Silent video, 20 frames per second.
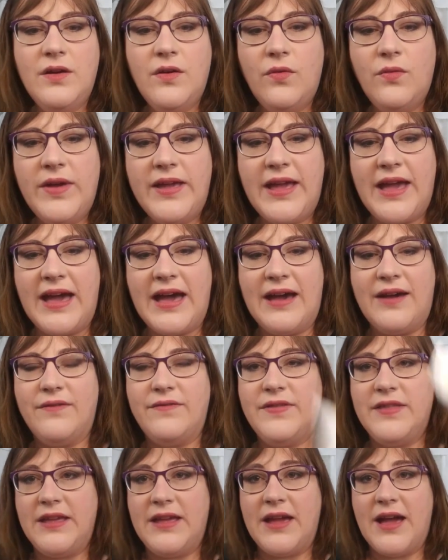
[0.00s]
We
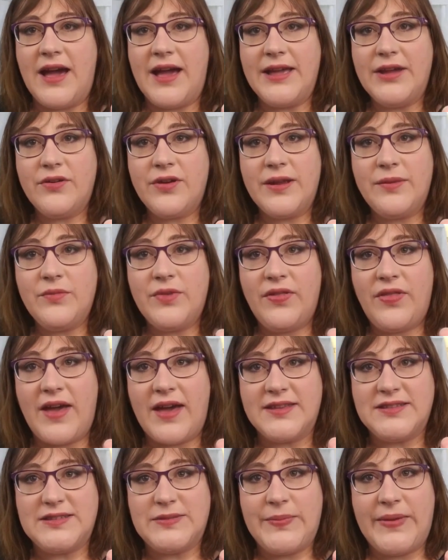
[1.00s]
have the eye cream with
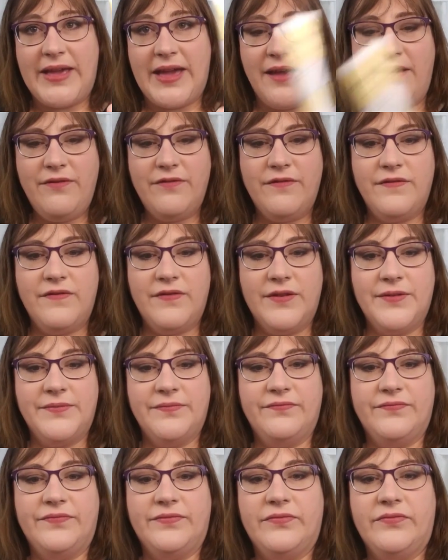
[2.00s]
SPF.
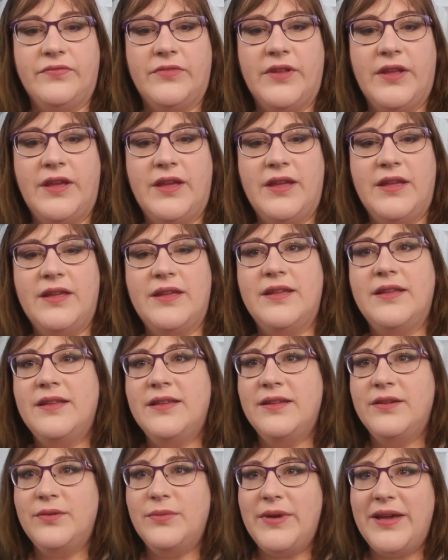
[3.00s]

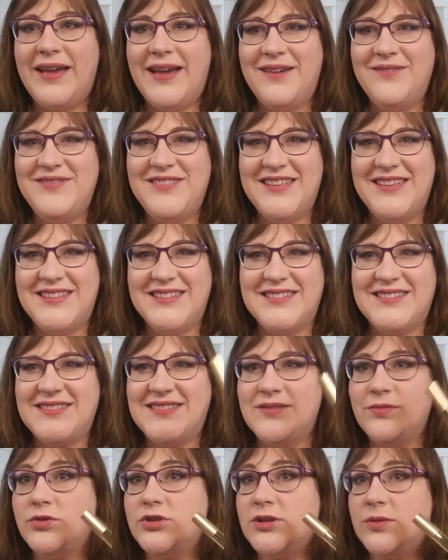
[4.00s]
We have
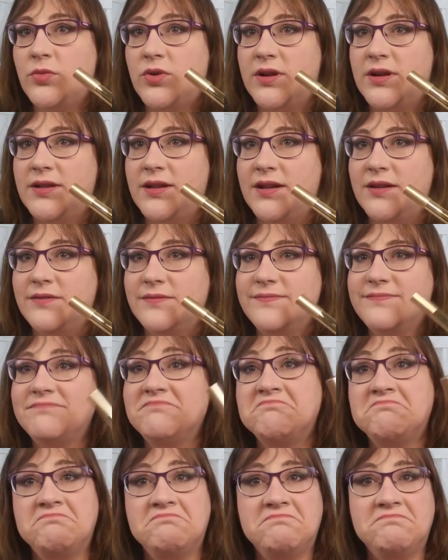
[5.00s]
this, which I'm wearing now,
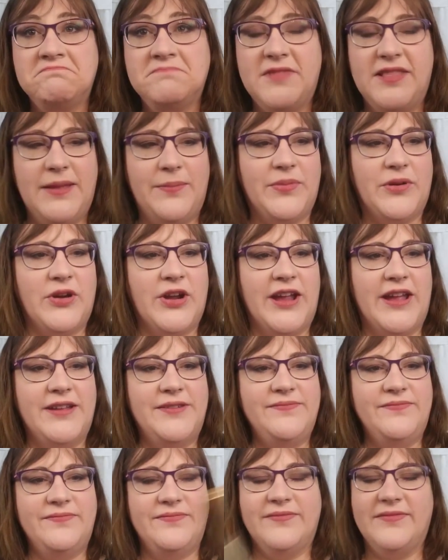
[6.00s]
mm, lip
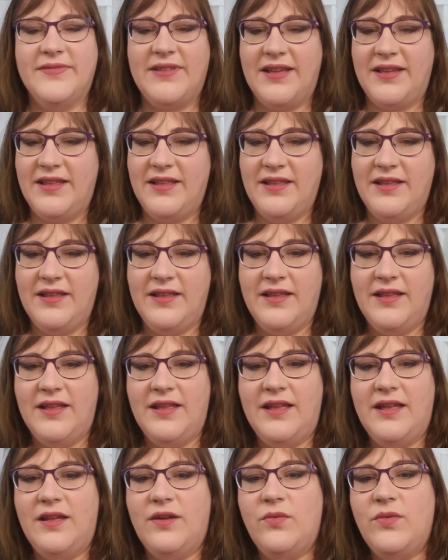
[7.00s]
crayon.
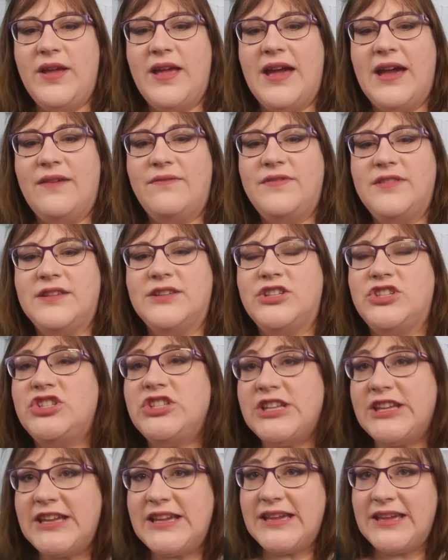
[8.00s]
We have the
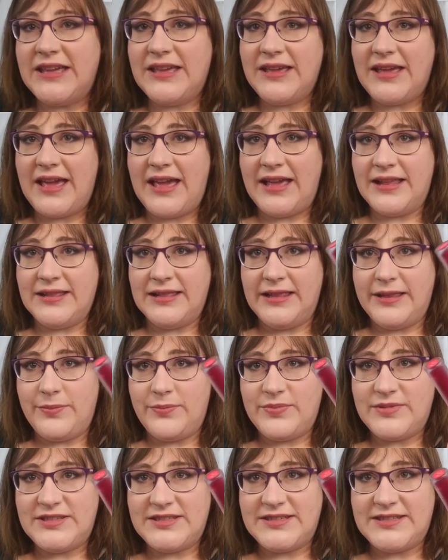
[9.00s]
cheek and
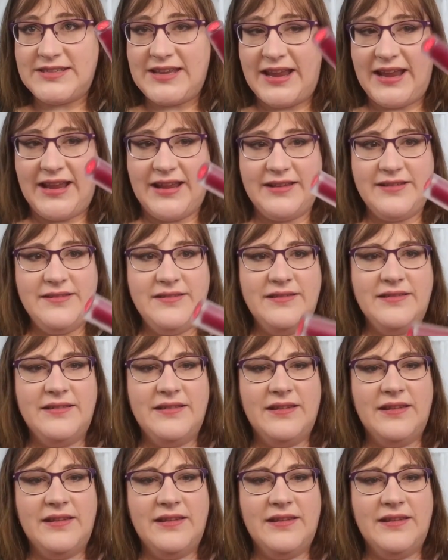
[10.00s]
lip stain,